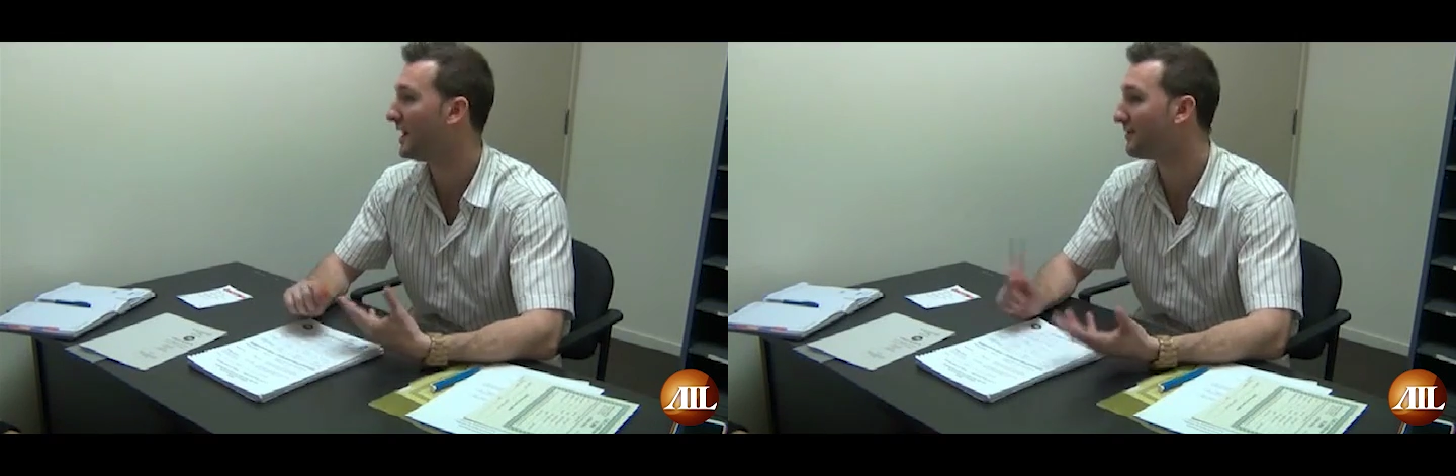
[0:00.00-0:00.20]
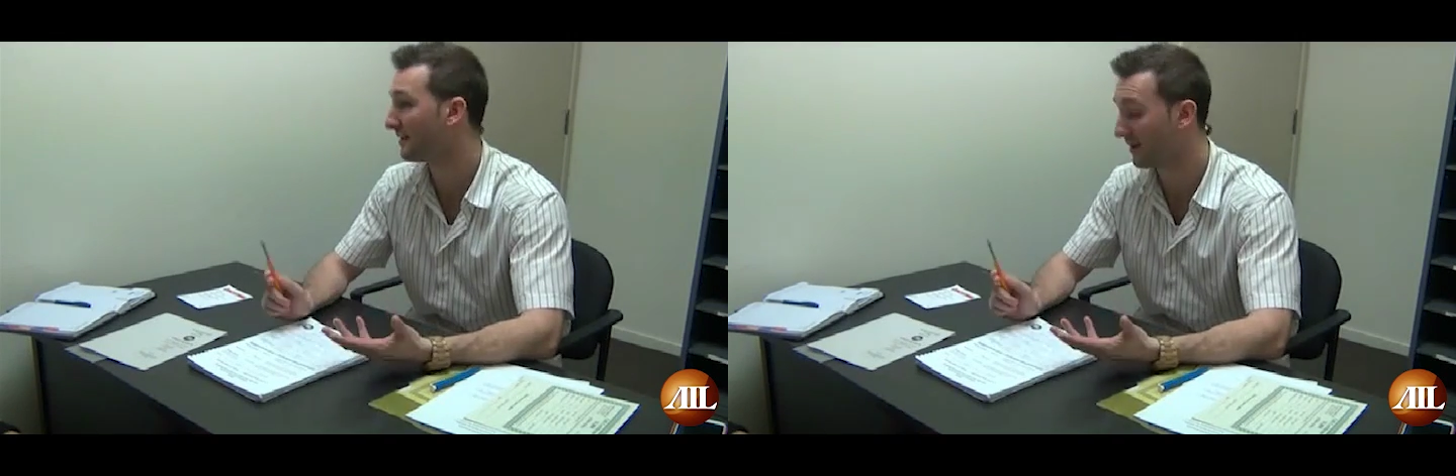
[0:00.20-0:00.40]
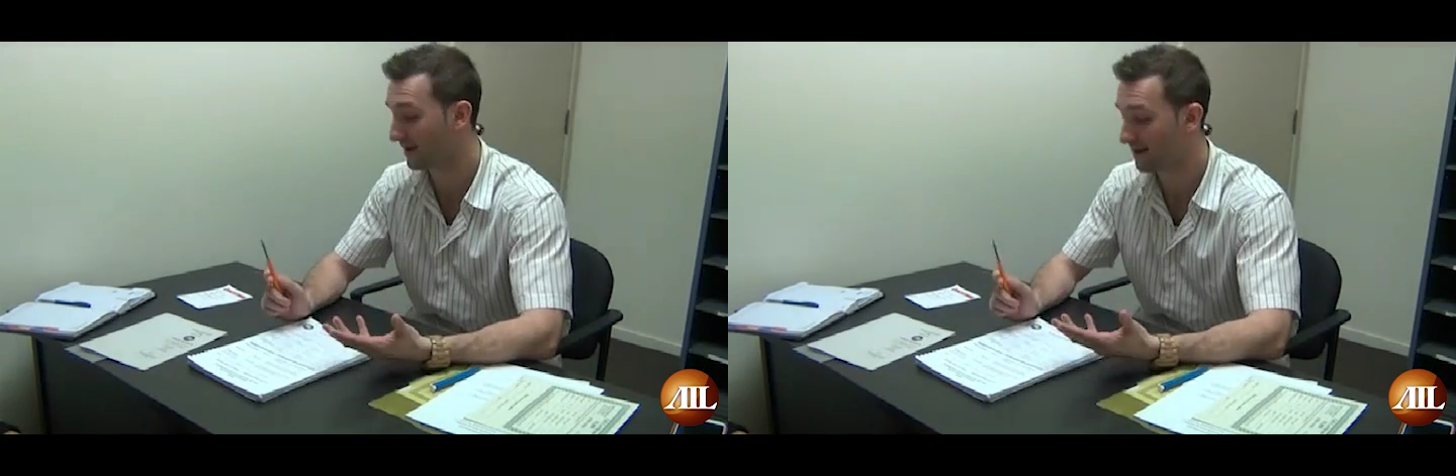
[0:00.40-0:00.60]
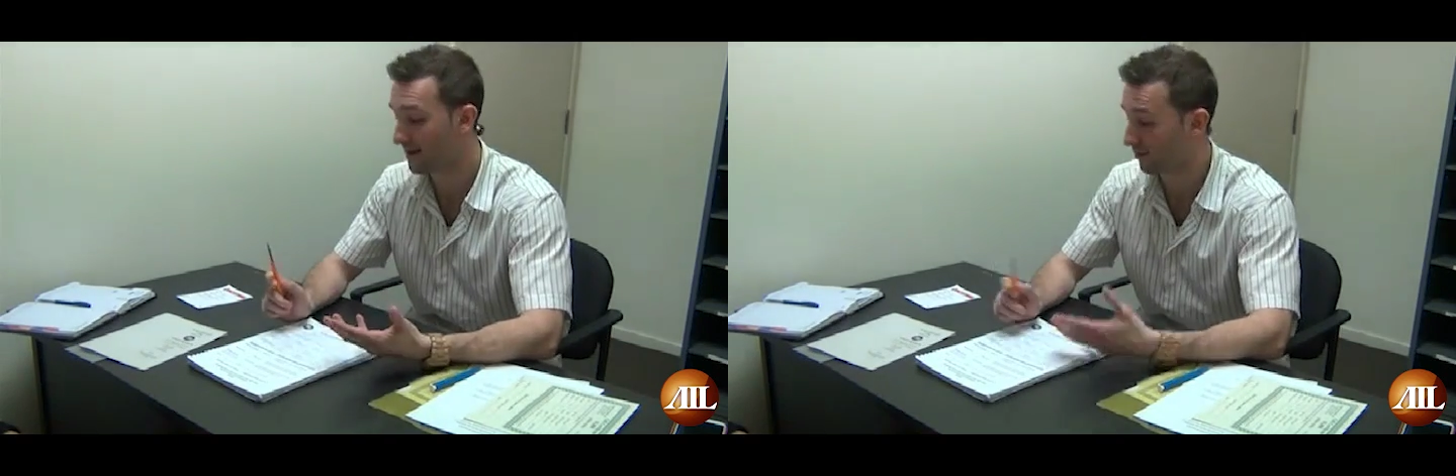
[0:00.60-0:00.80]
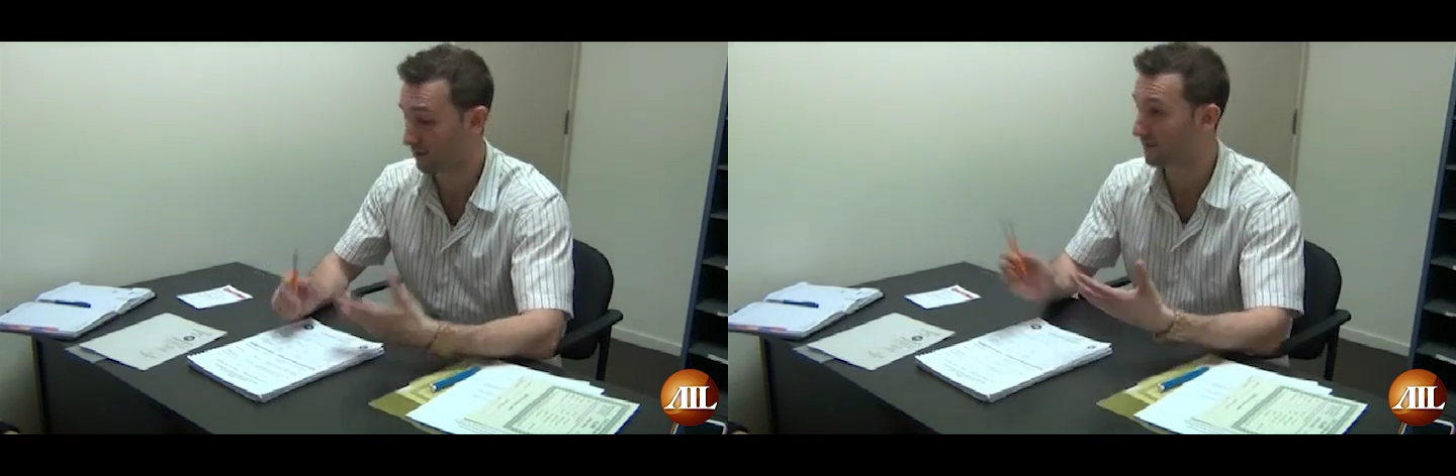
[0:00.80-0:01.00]
anything like
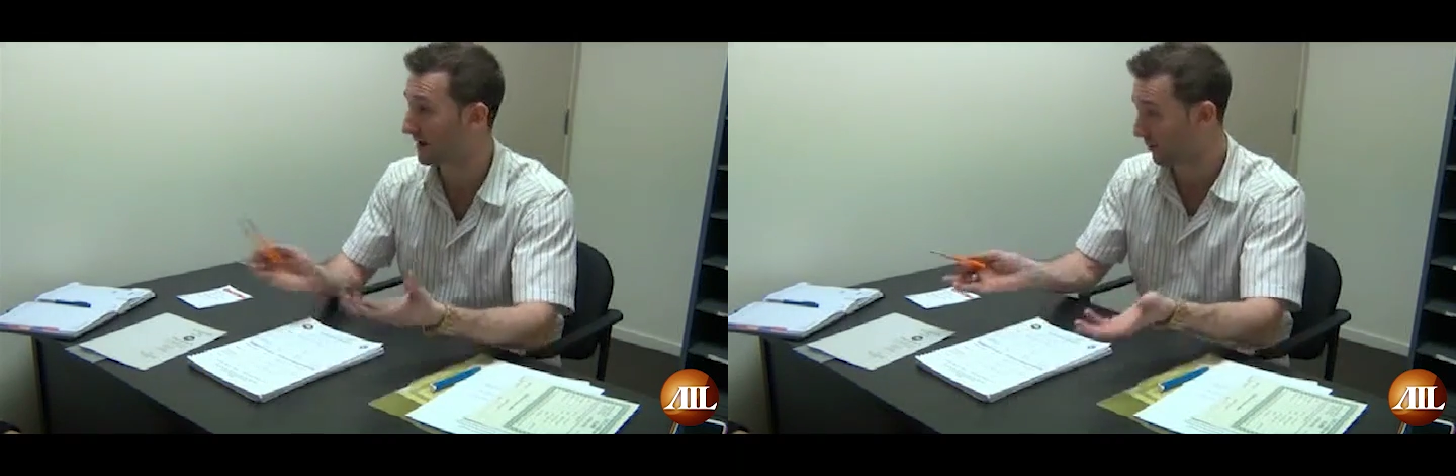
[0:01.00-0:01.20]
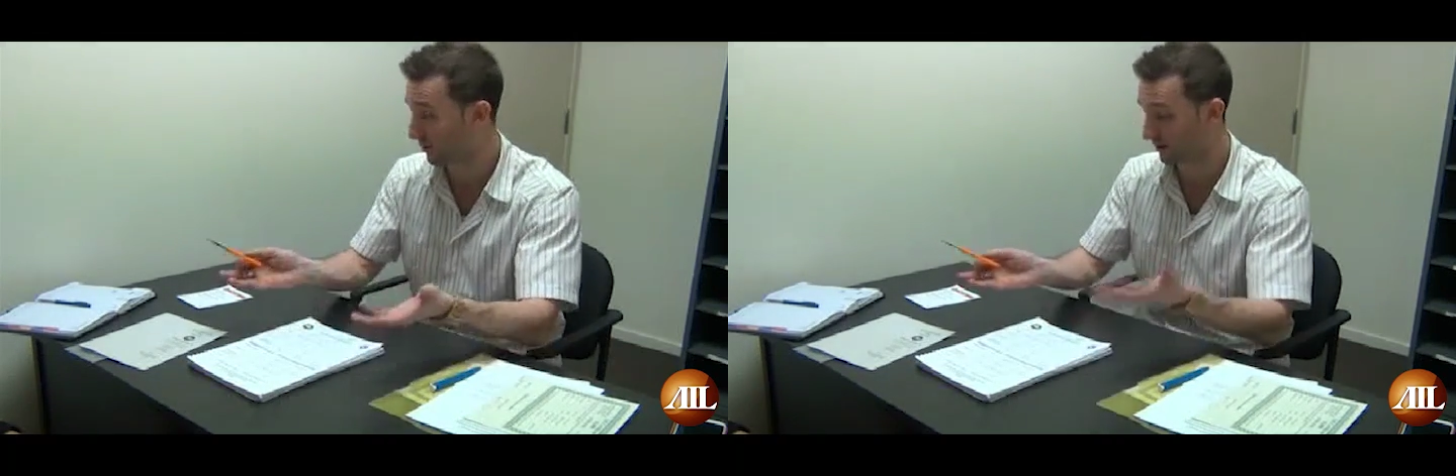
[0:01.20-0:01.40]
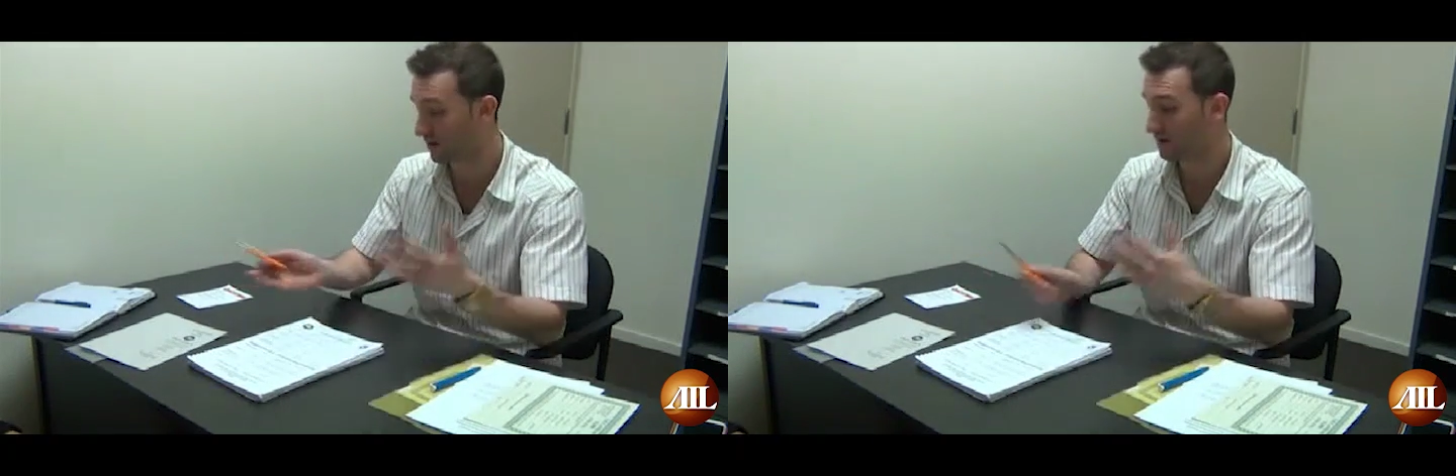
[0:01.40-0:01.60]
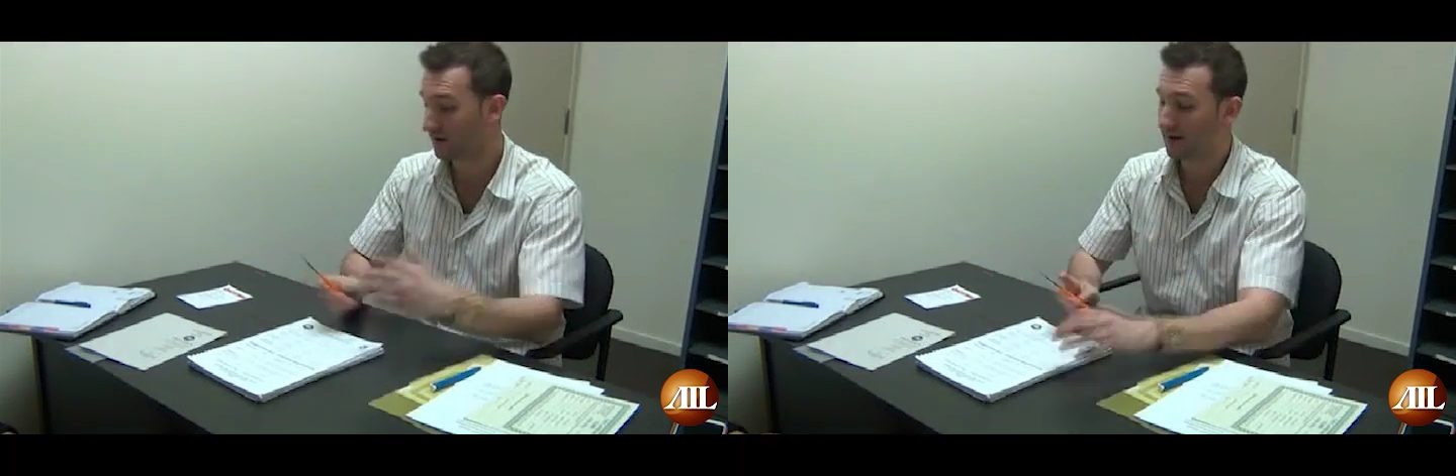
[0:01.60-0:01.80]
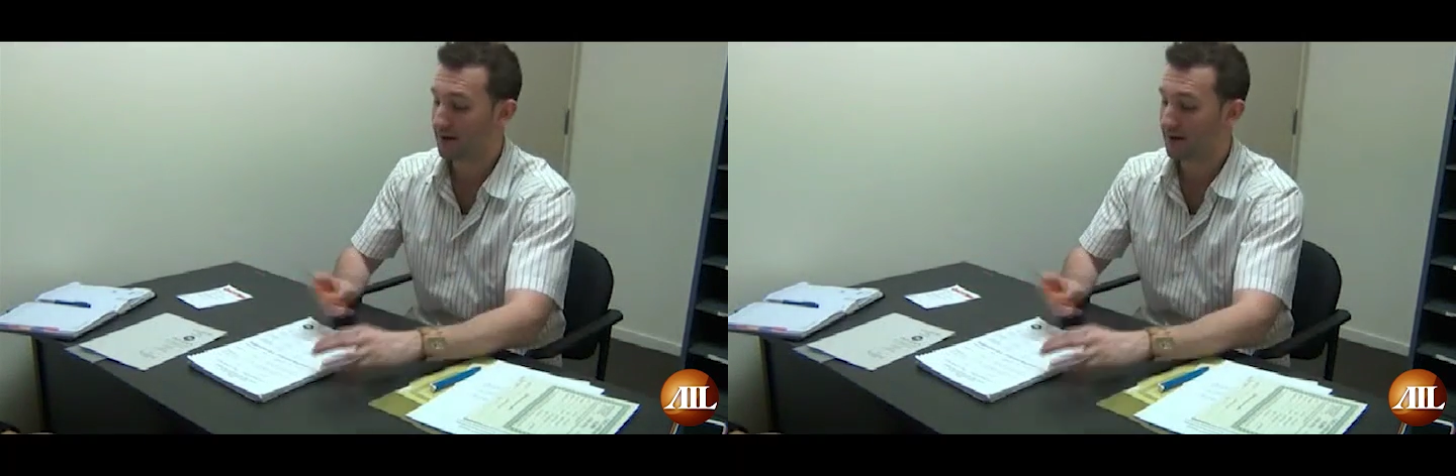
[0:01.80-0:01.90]
that, or even at work.